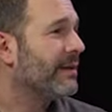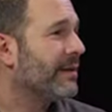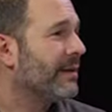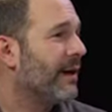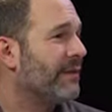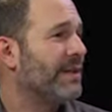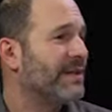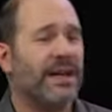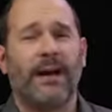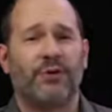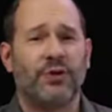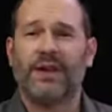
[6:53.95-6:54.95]
of the
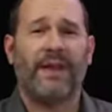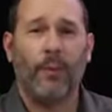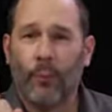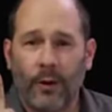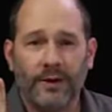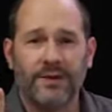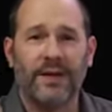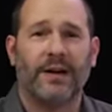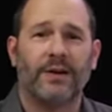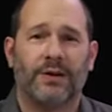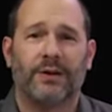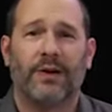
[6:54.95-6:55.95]
exam, just on that one
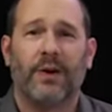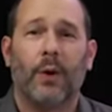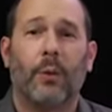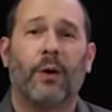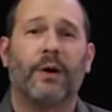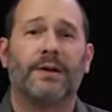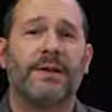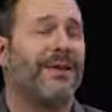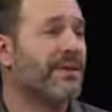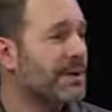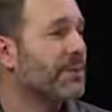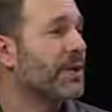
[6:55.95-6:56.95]
section. Whereas on
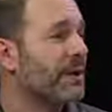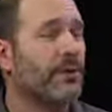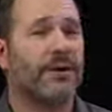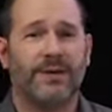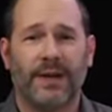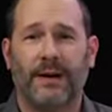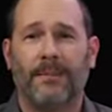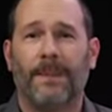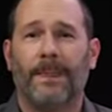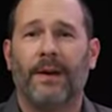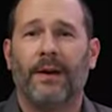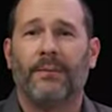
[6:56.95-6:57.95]
this particular exam,
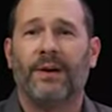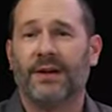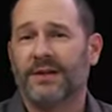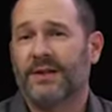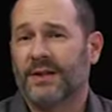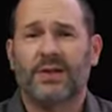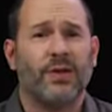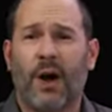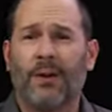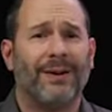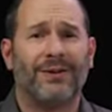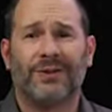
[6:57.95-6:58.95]
because this is
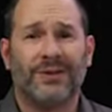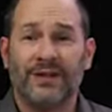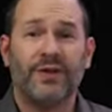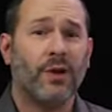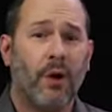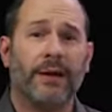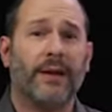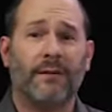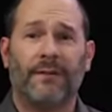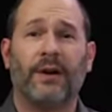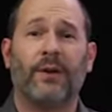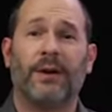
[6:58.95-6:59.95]
all about just installing and
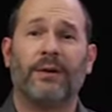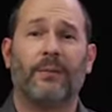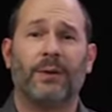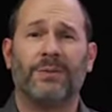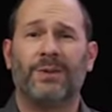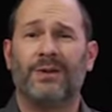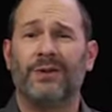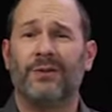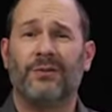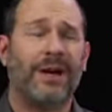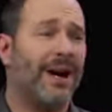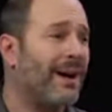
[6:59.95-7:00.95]
configuring, which means
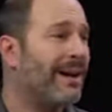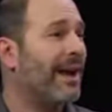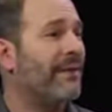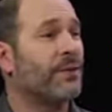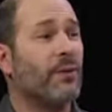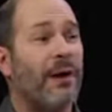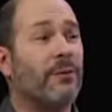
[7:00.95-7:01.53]
you kind of have to know how to